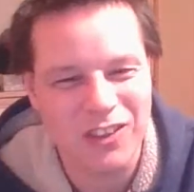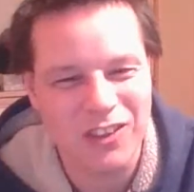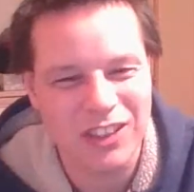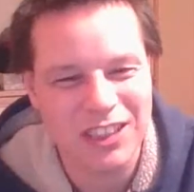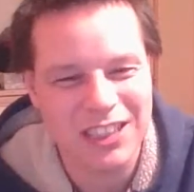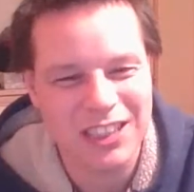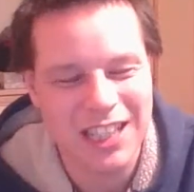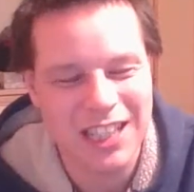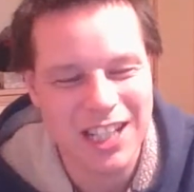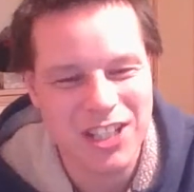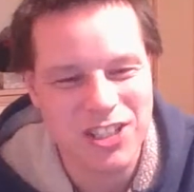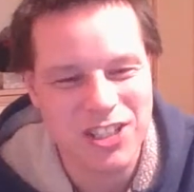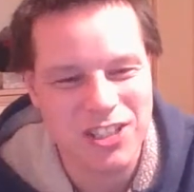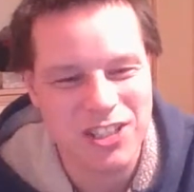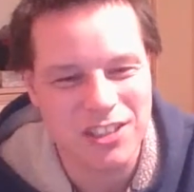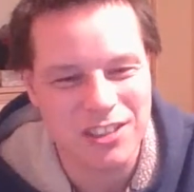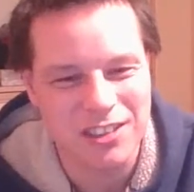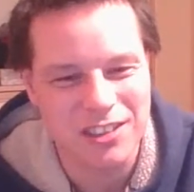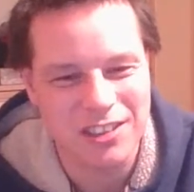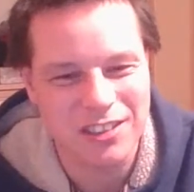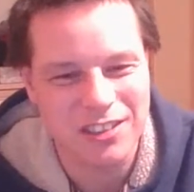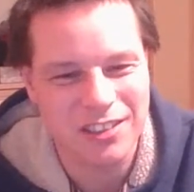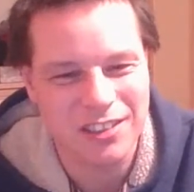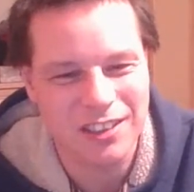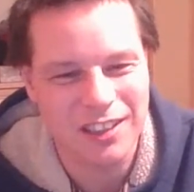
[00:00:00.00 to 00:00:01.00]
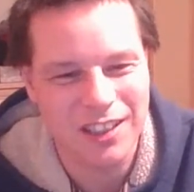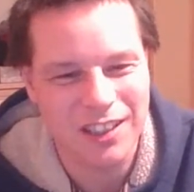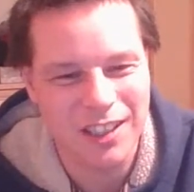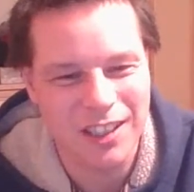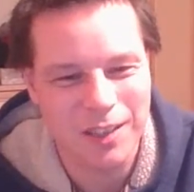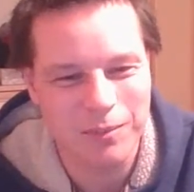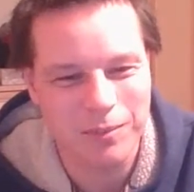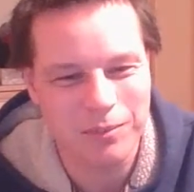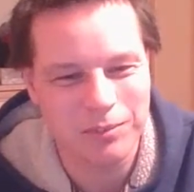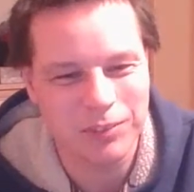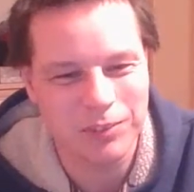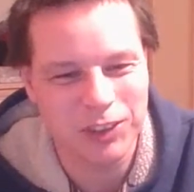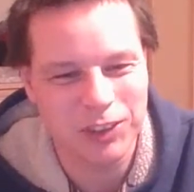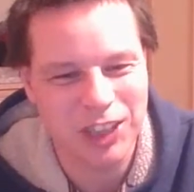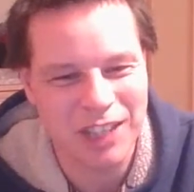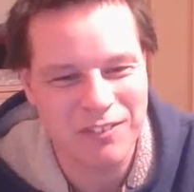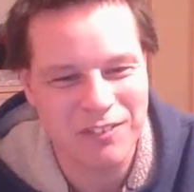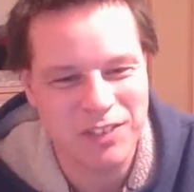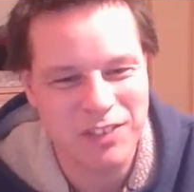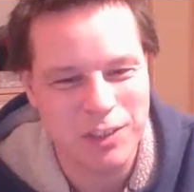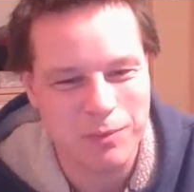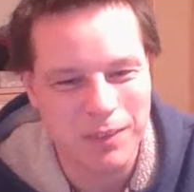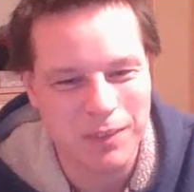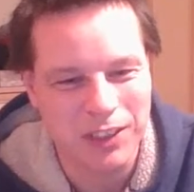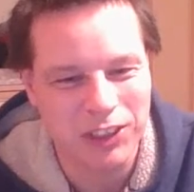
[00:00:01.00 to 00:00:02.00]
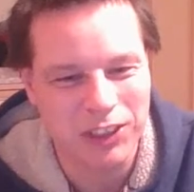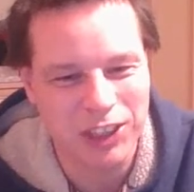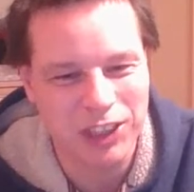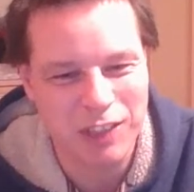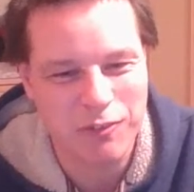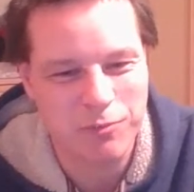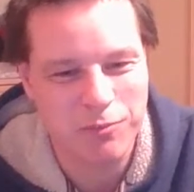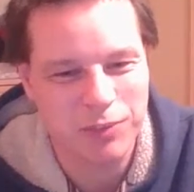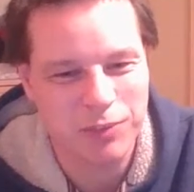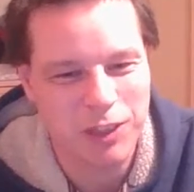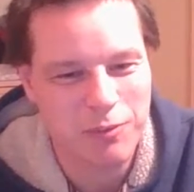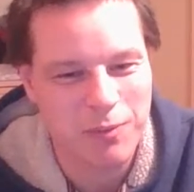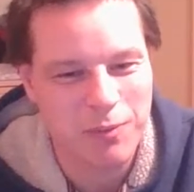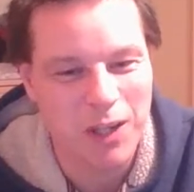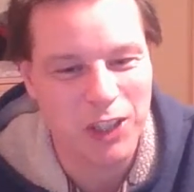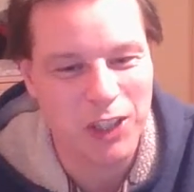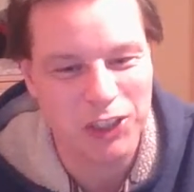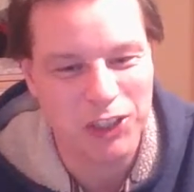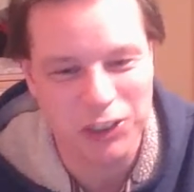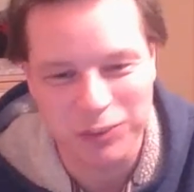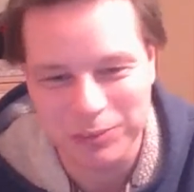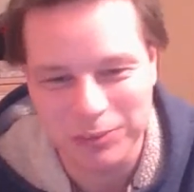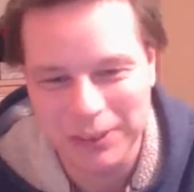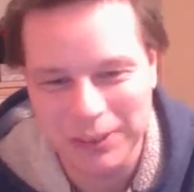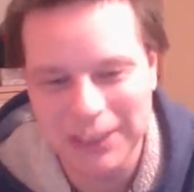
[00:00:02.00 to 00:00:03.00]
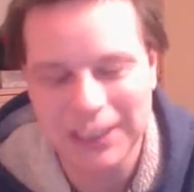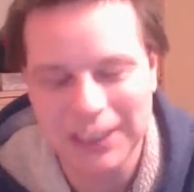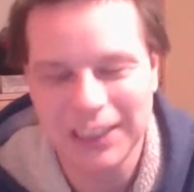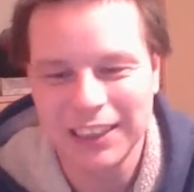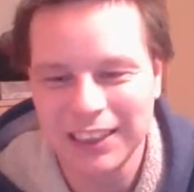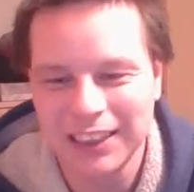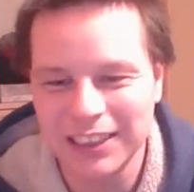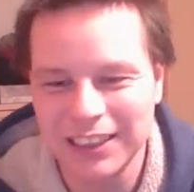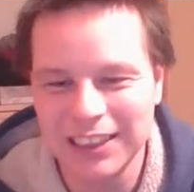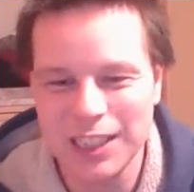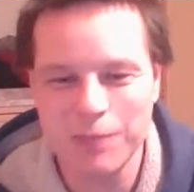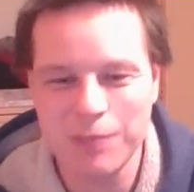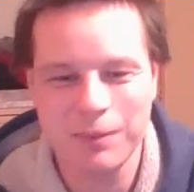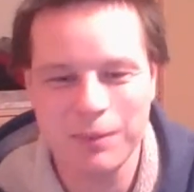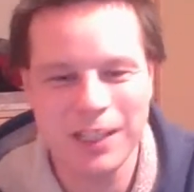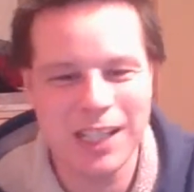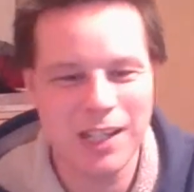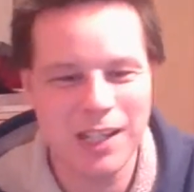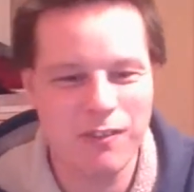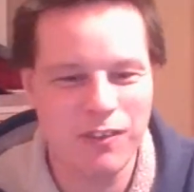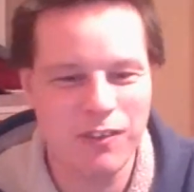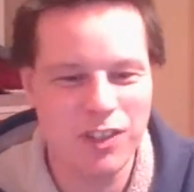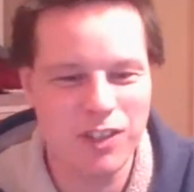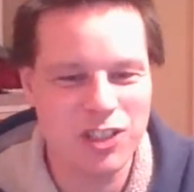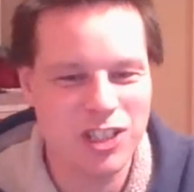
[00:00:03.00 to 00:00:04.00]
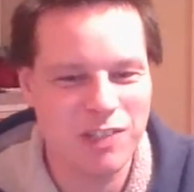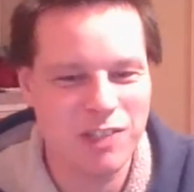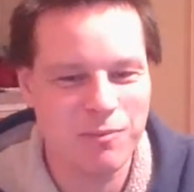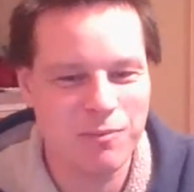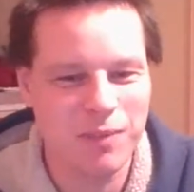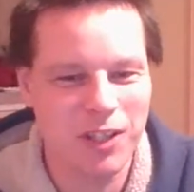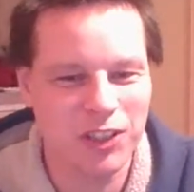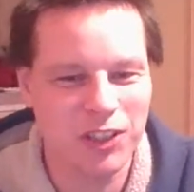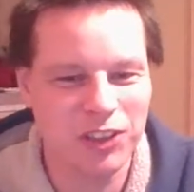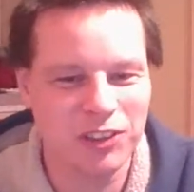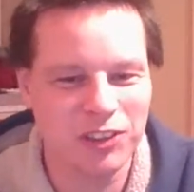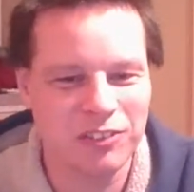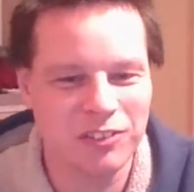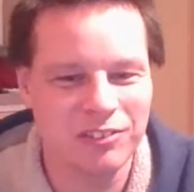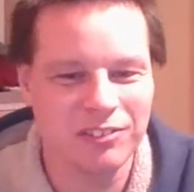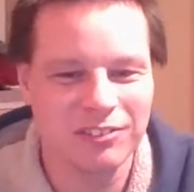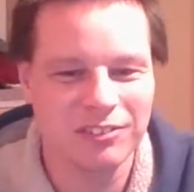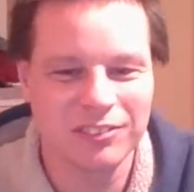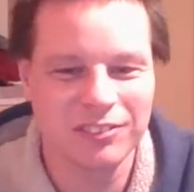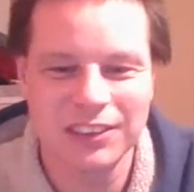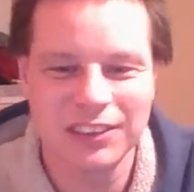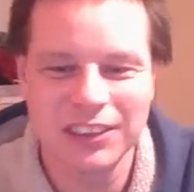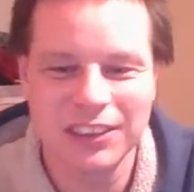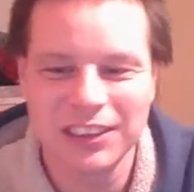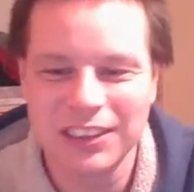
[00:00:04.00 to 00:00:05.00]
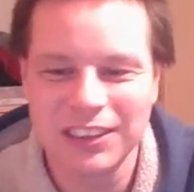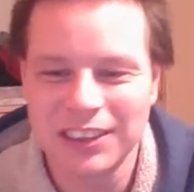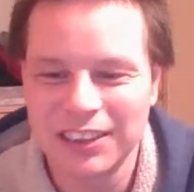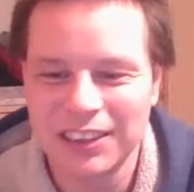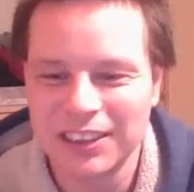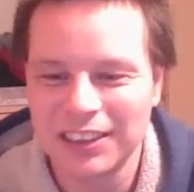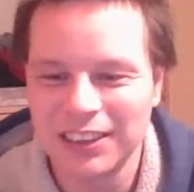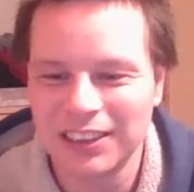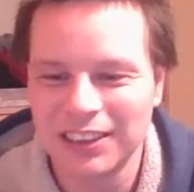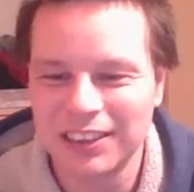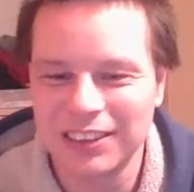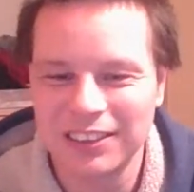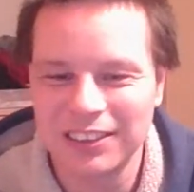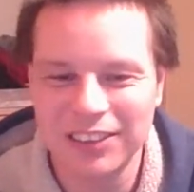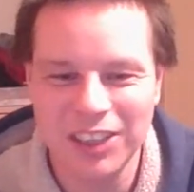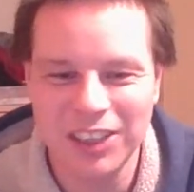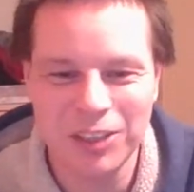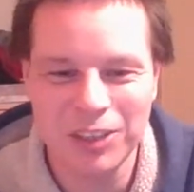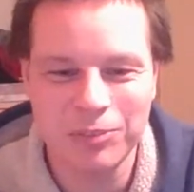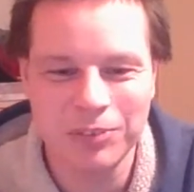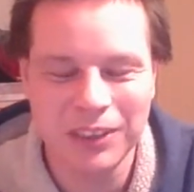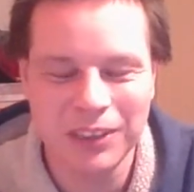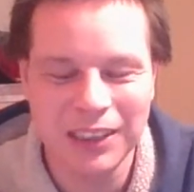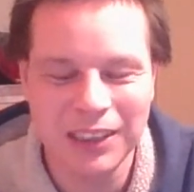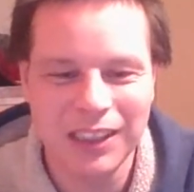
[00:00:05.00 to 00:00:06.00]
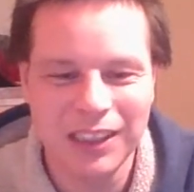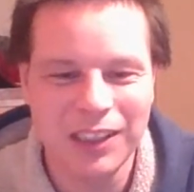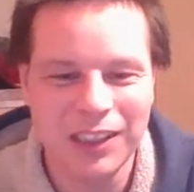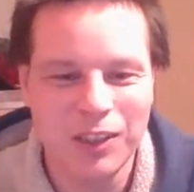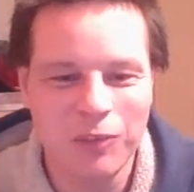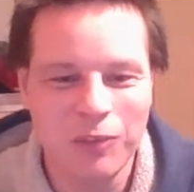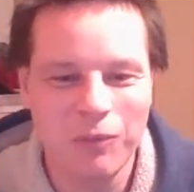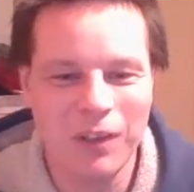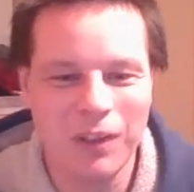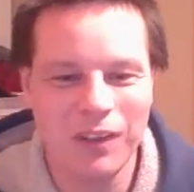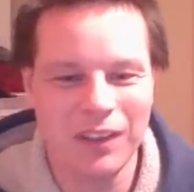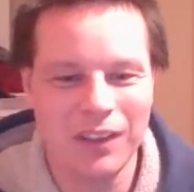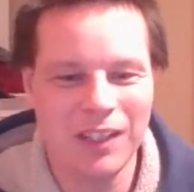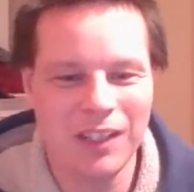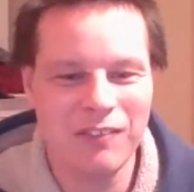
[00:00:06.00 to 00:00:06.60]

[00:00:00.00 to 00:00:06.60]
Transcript: all the stations, Jeff Marshall. Does anybody here follow Jeff Marshall? No? Well,